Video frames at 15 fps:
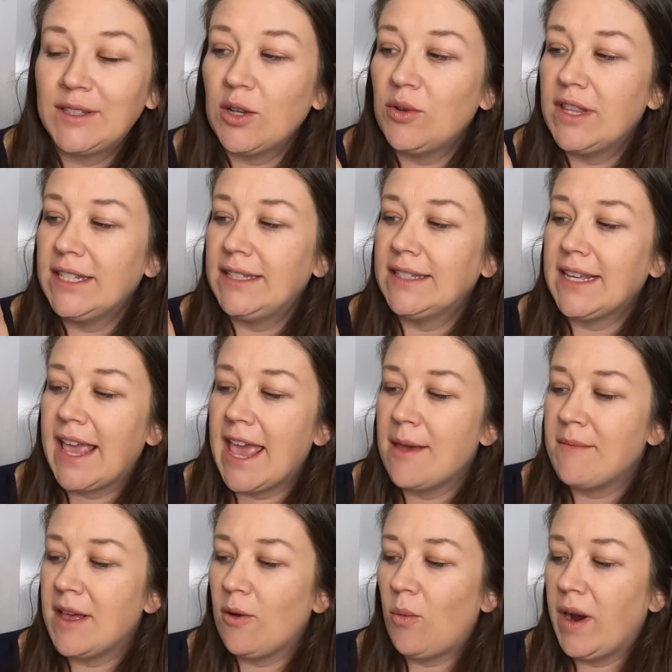So this is a
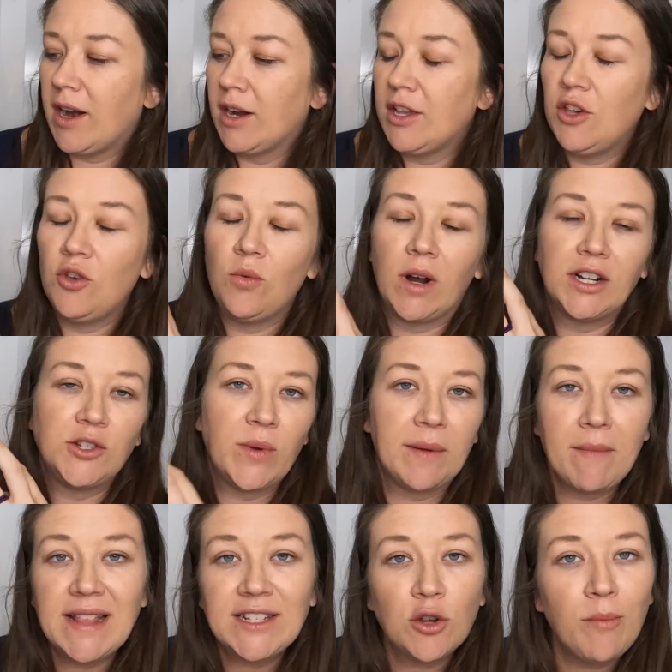game where you are
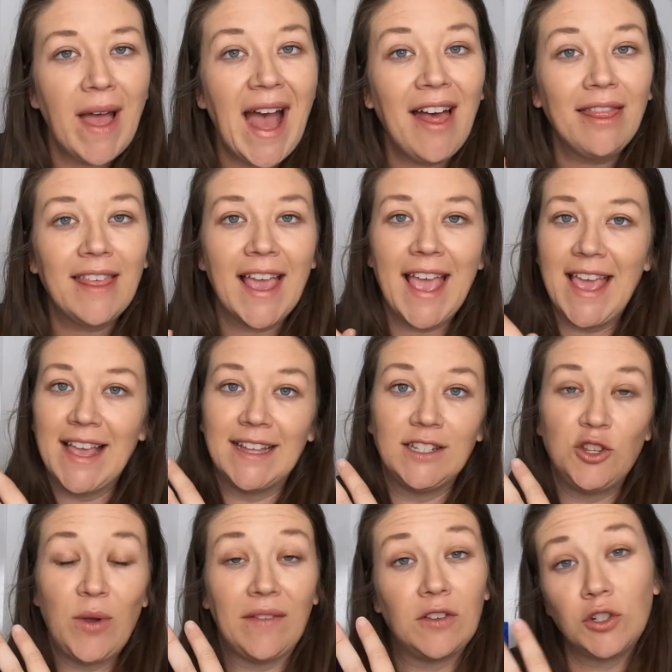doing mental math
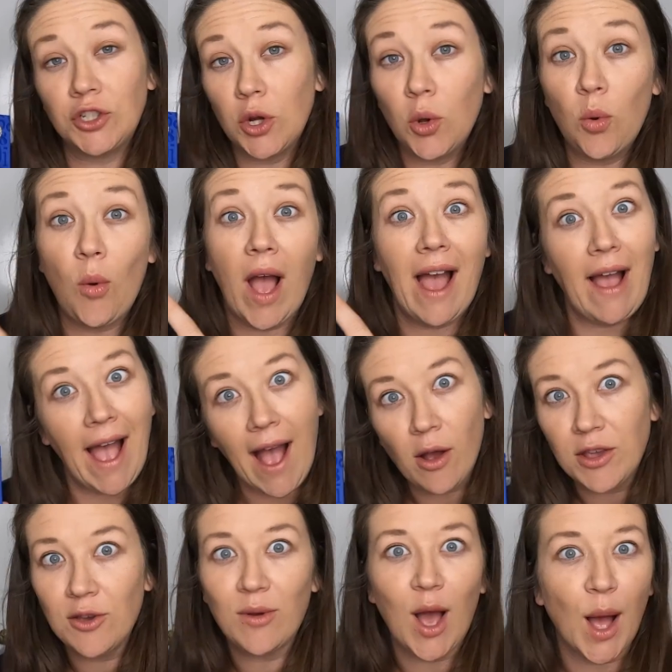and you have to show
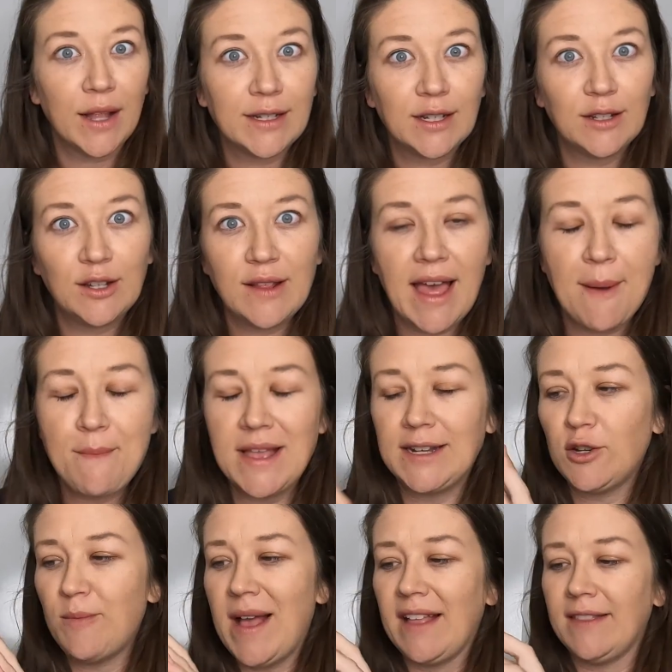how you got to that
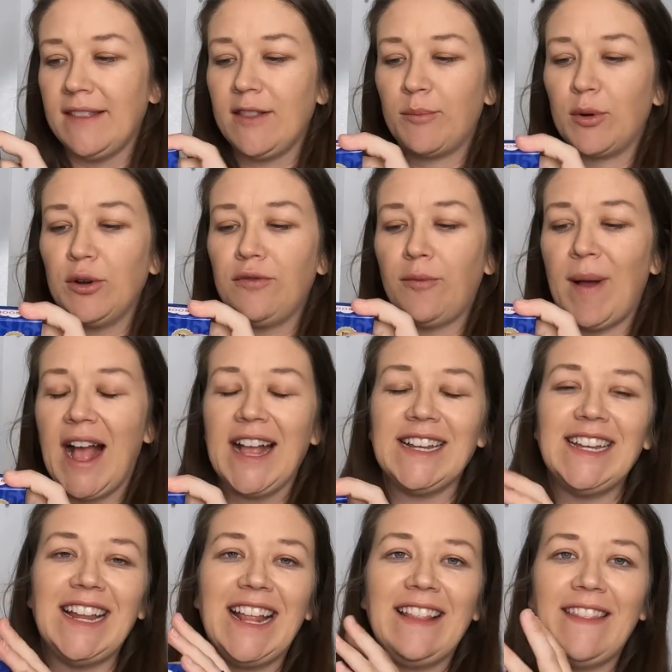mental math and the proof
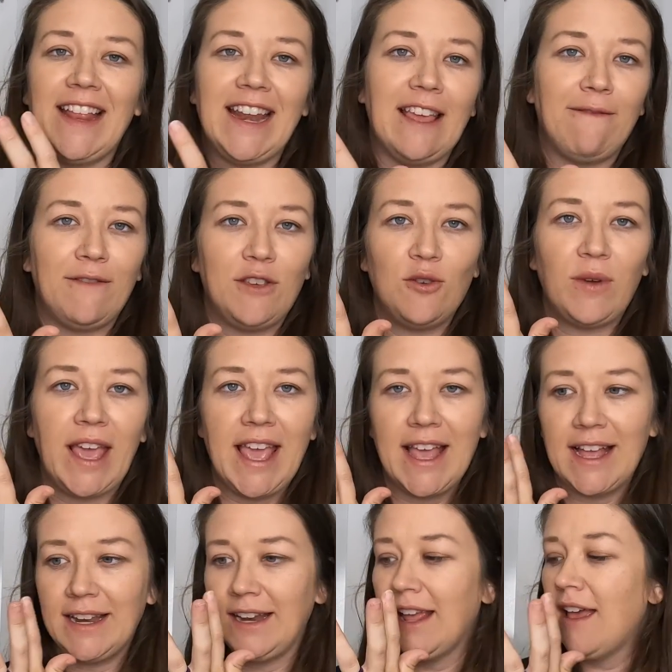behind it. And then if you
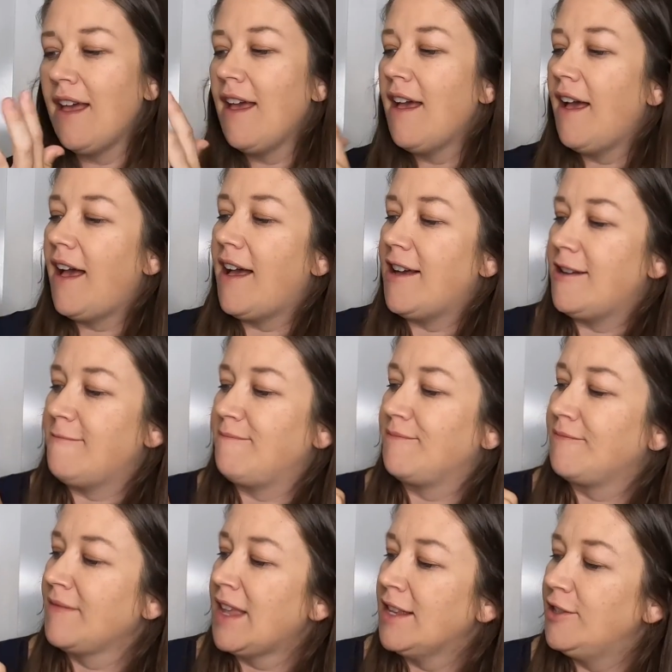can
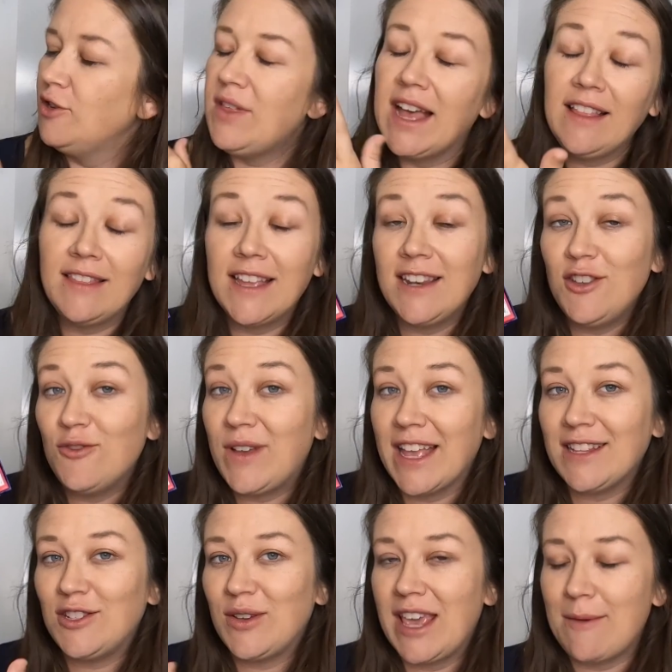do that, then you
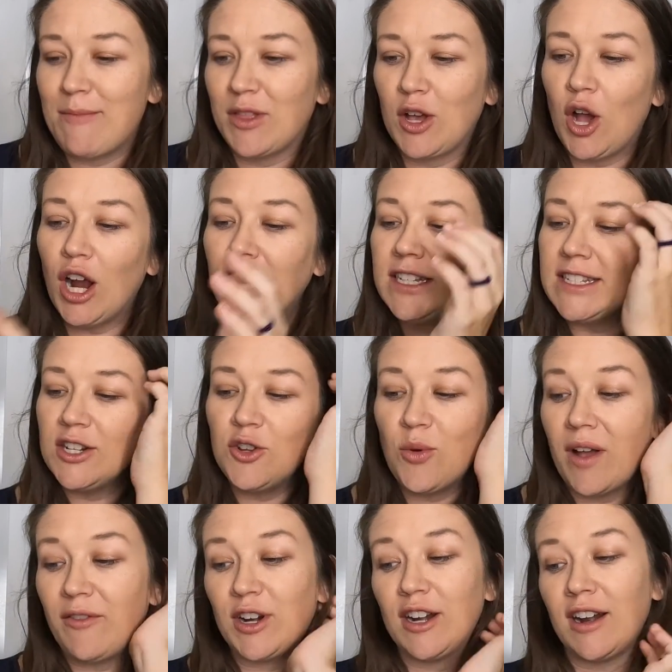get to keep the cards, and
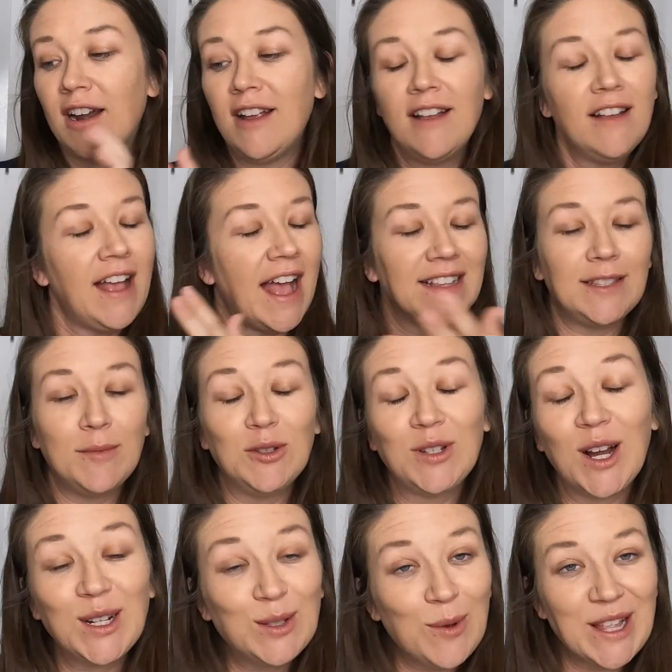whoever has the most
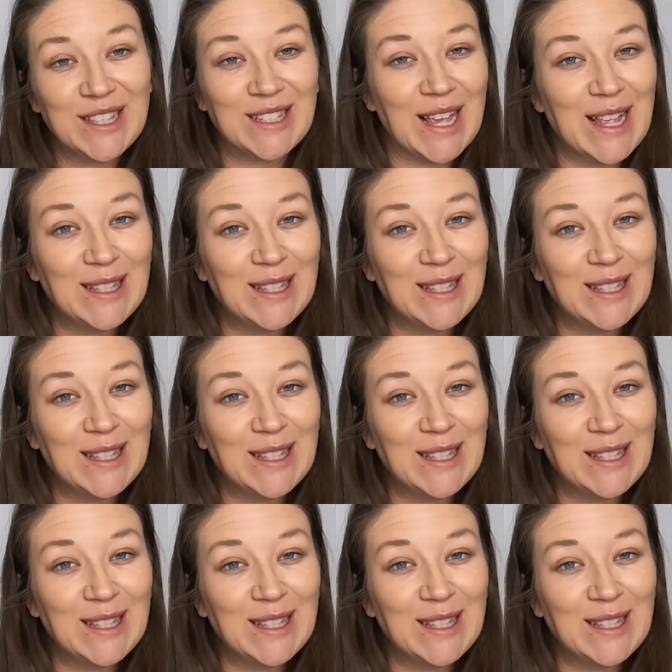cards wins.